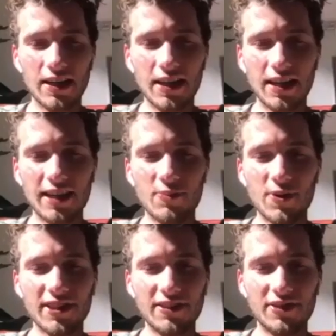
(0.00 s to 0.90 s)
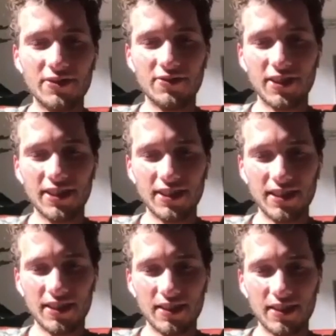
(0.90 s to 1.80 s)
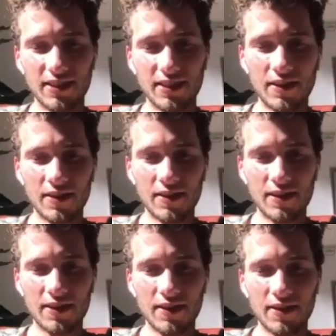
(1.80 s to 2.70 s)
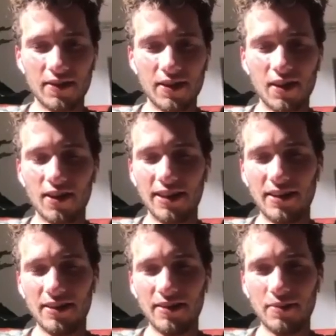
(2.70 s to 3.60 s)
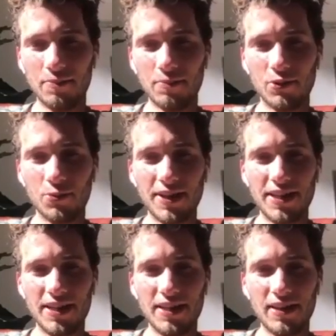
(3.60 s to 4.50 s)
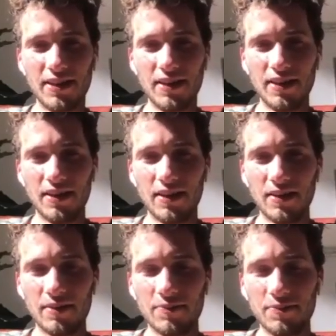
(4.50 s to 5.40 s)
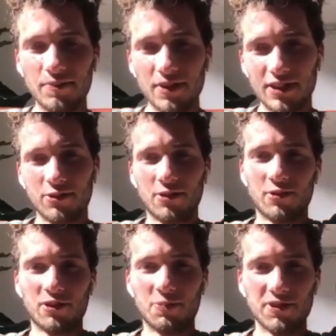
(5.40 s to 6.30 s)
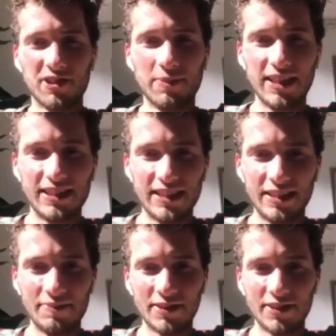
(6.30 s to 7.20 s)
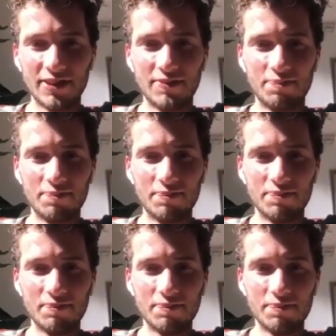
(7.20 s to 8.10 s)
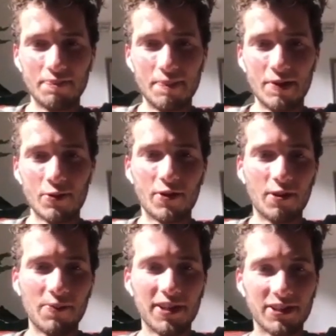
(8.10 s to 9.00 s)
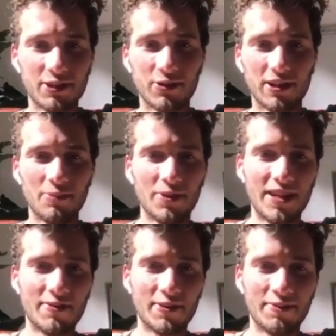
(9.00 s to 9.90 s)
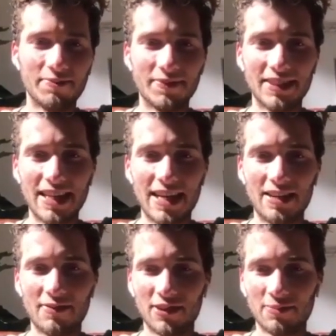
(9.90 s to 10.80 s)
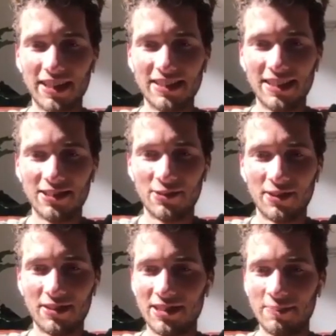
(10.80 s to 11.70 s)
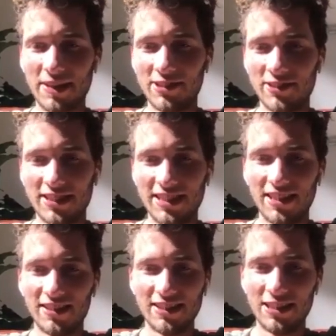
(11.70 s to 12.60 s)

Yeah, and you might have to find a line between historical responsibility, because Yoram the historian would never say the first Brexit or Japan joins the Allies.